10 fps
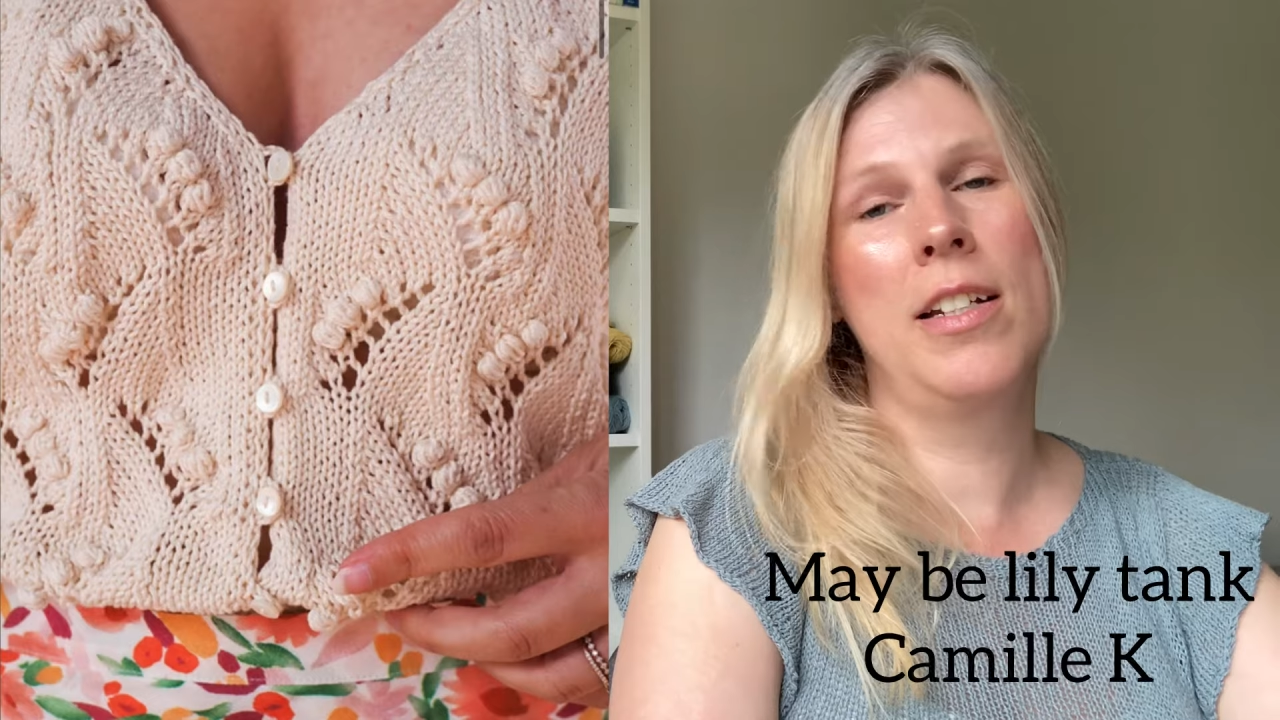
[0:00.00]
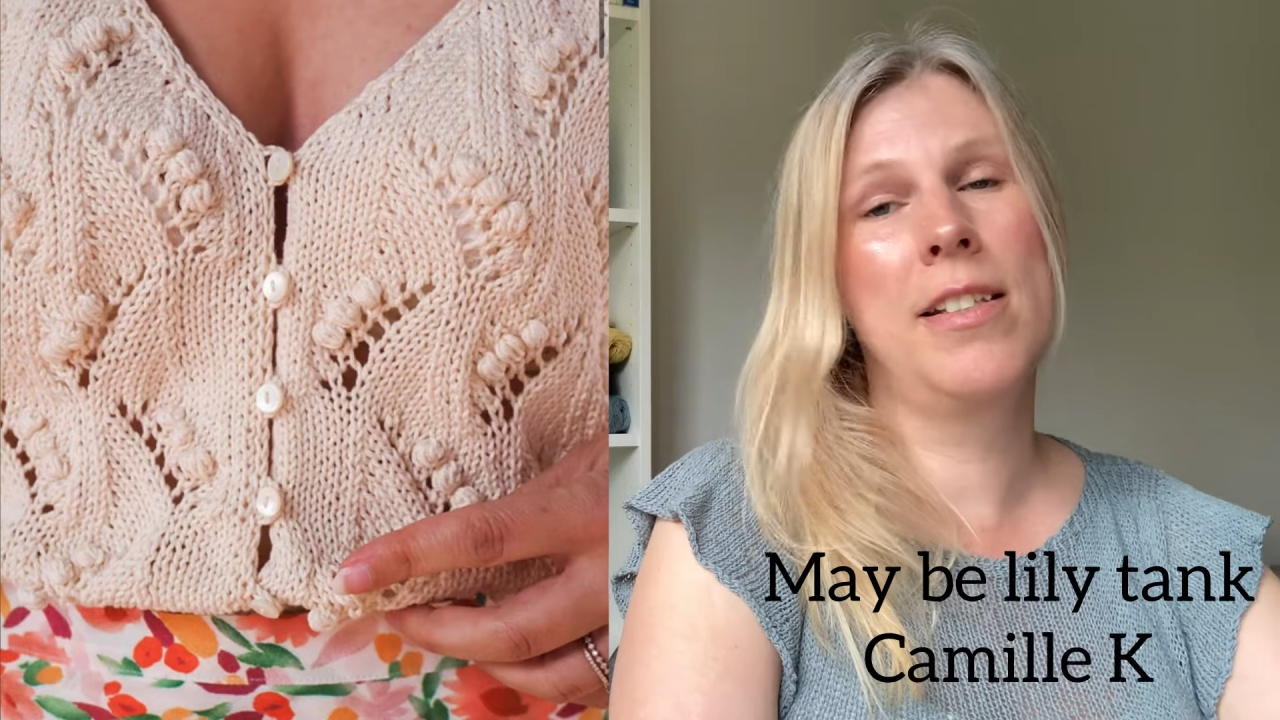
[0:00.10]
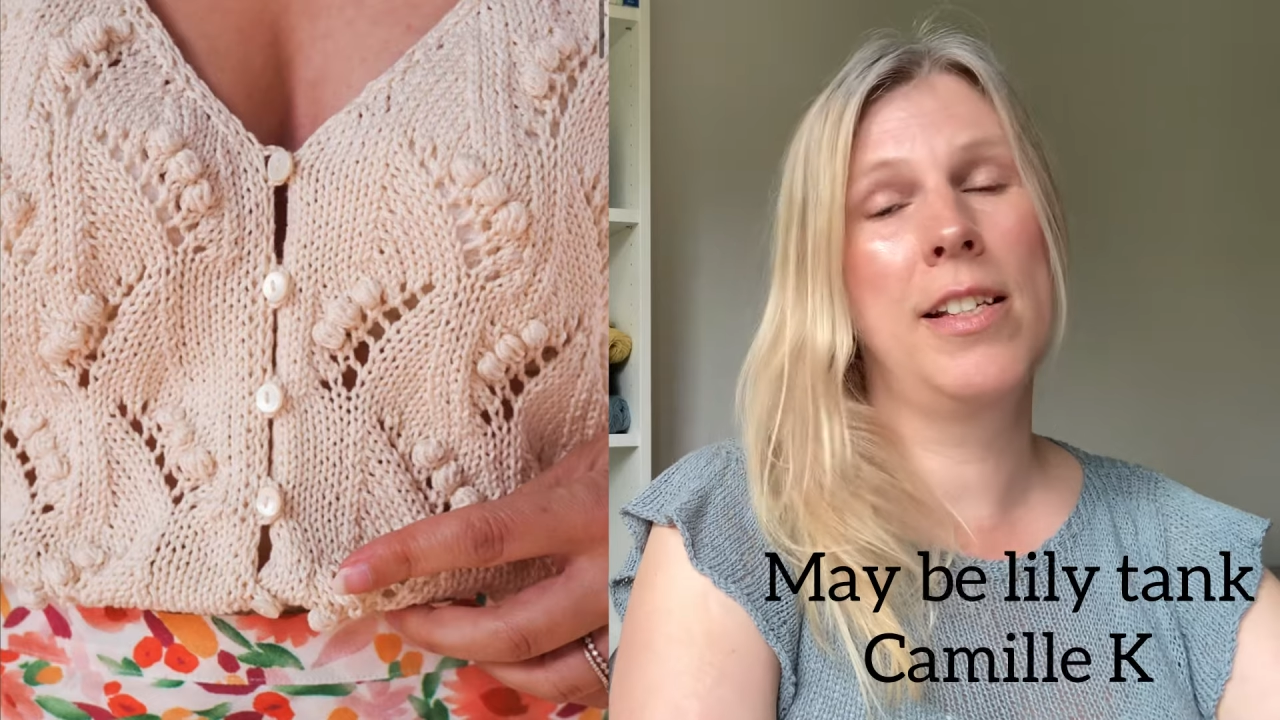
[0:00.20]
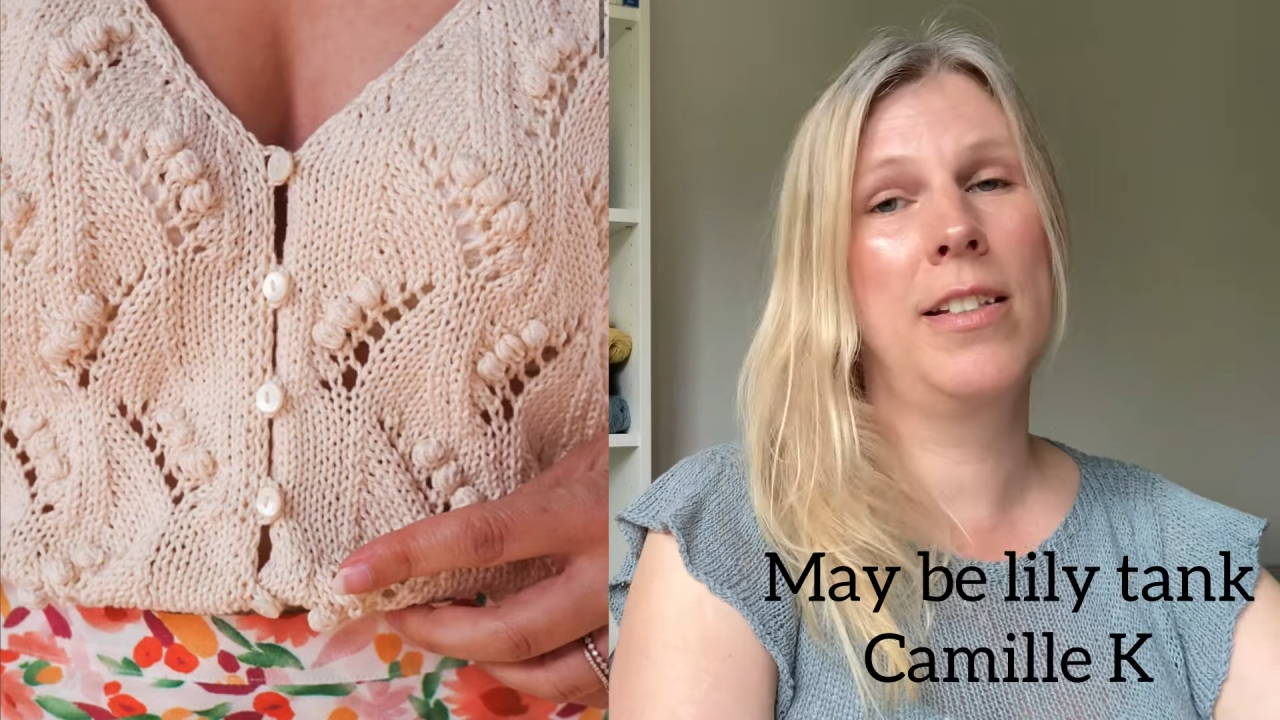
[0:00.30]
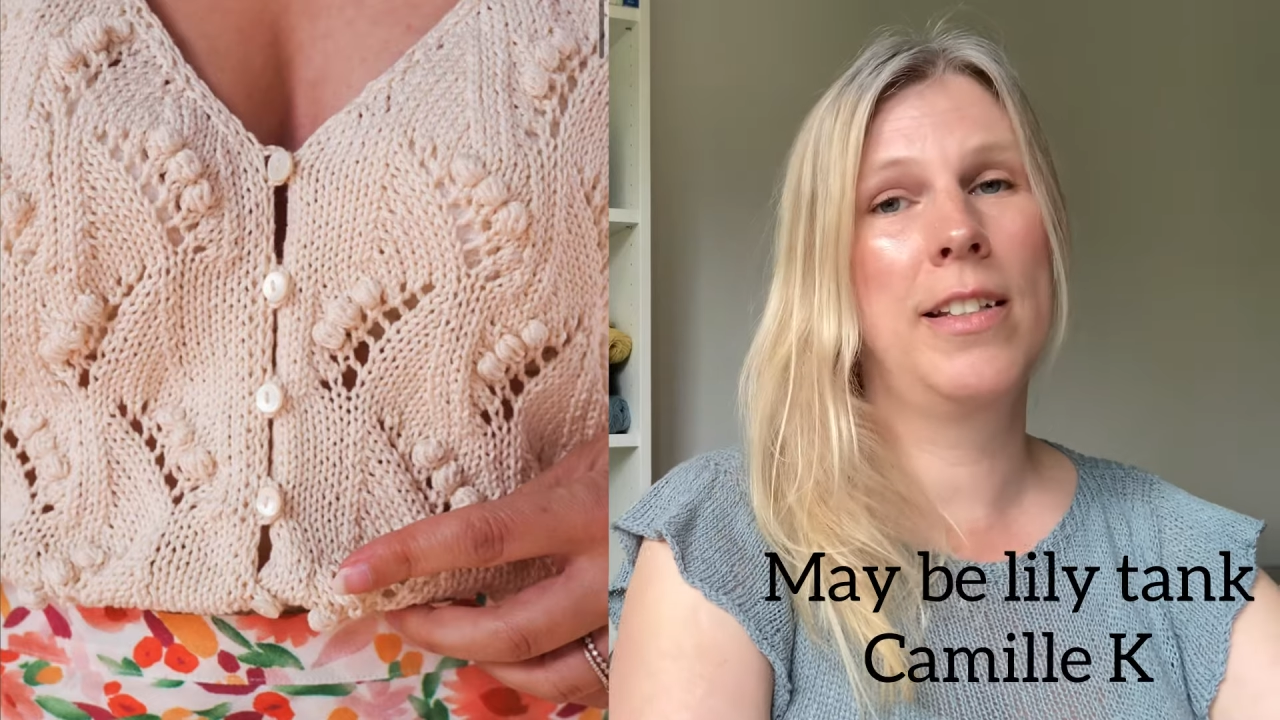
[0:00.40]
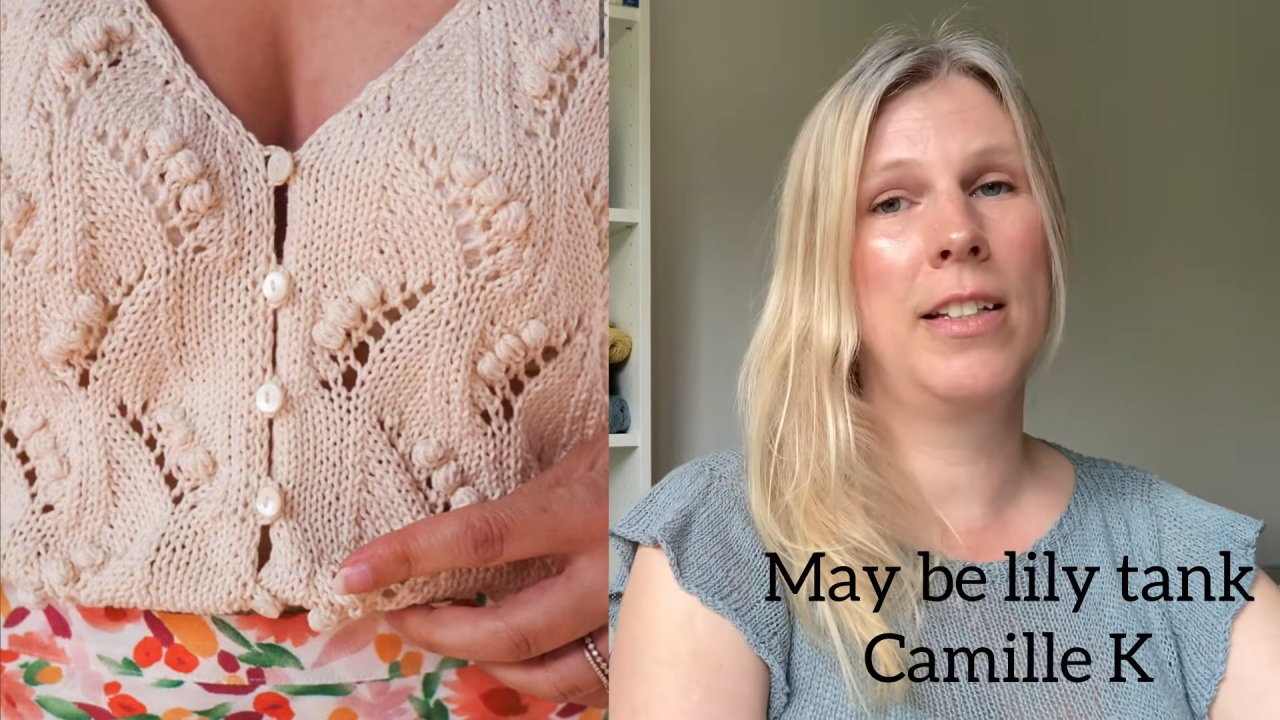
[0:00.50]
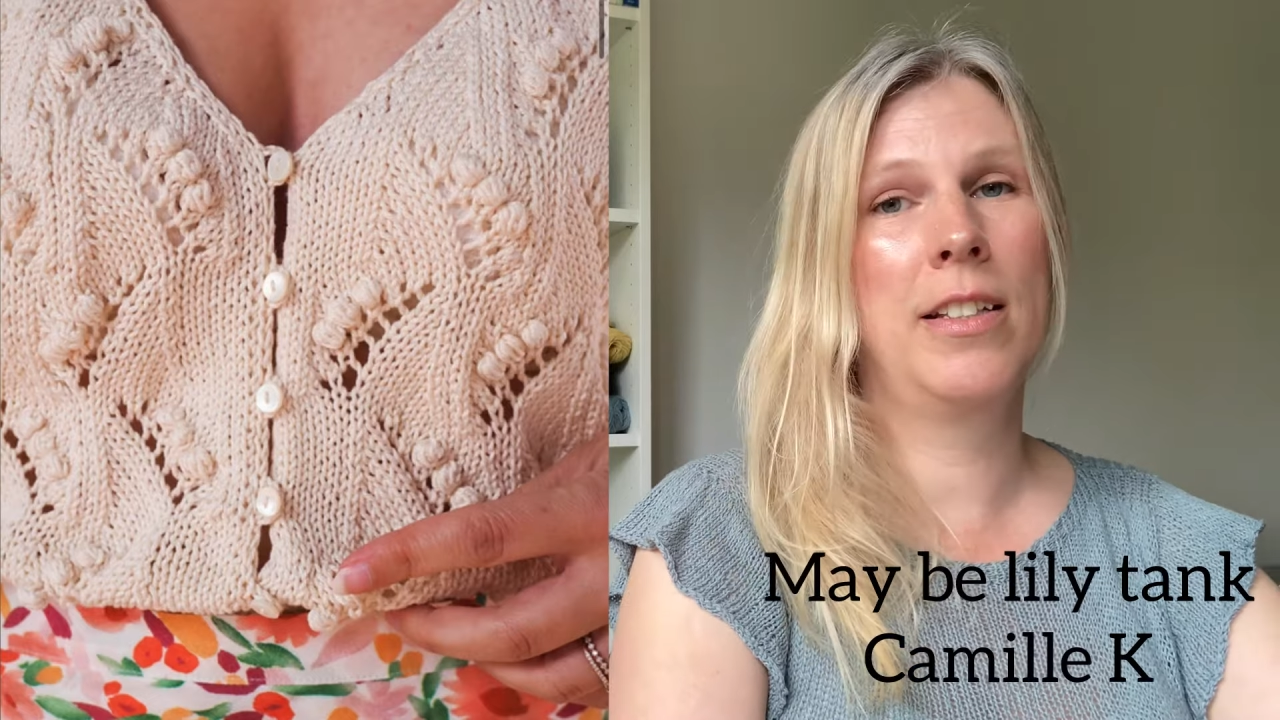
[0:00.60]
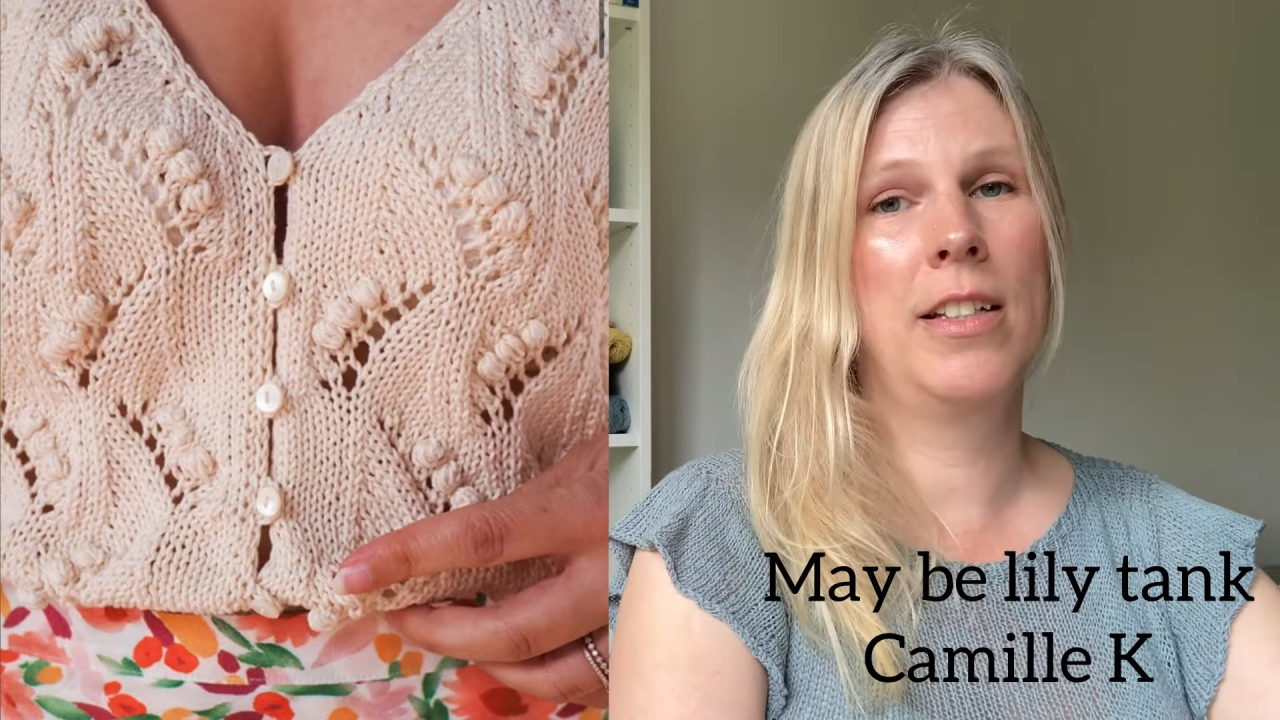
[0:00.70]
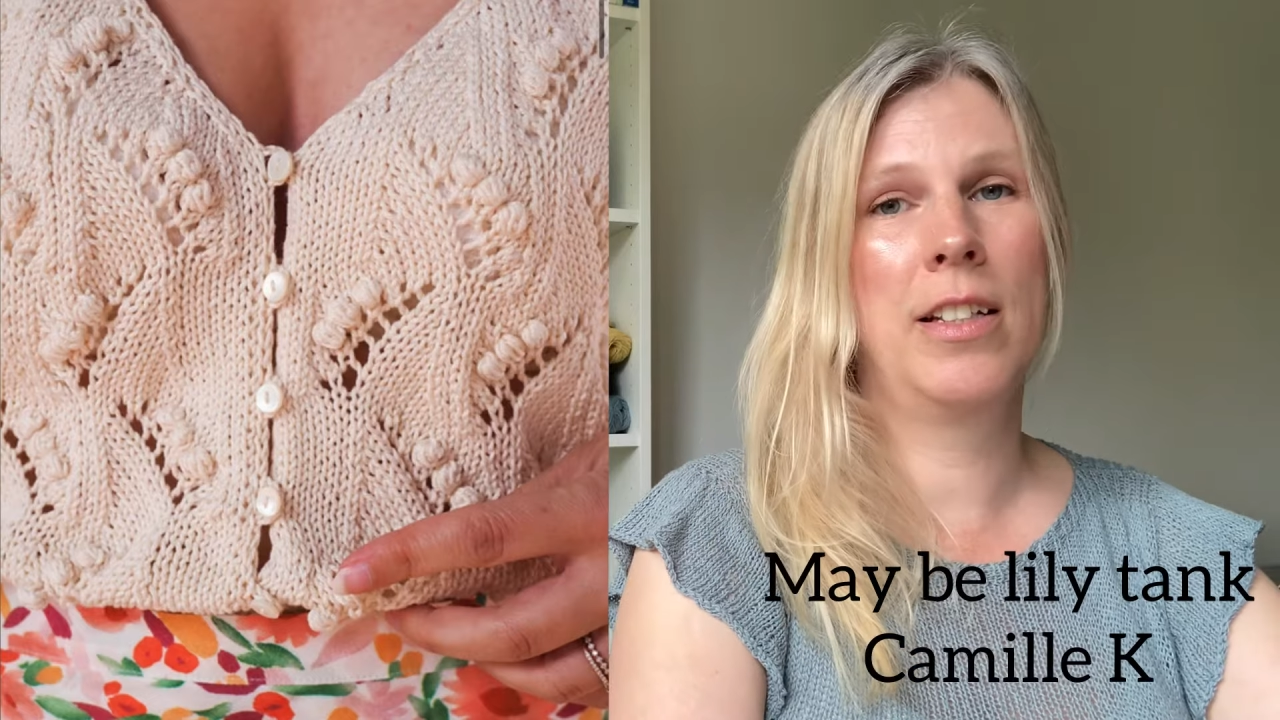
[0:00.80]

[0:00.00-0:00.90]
it says that